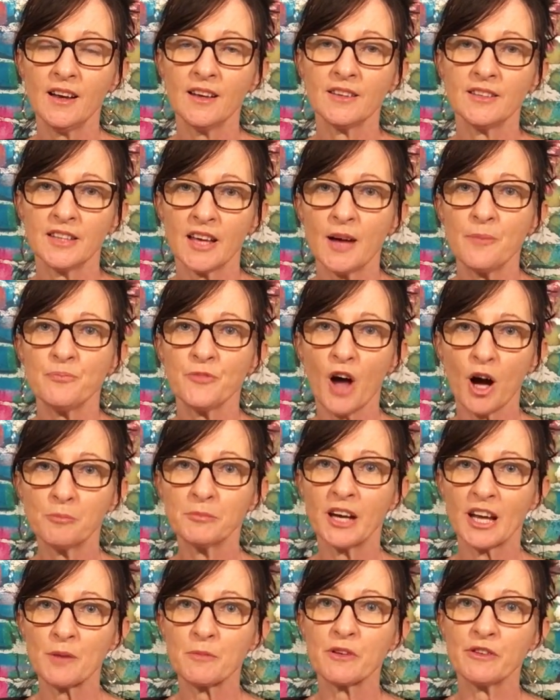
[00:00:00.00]
yep, I'm
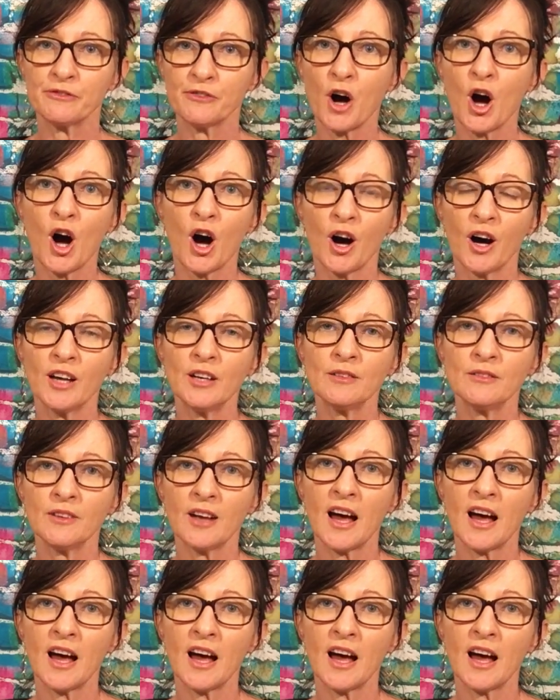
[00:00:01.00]
going to be fine,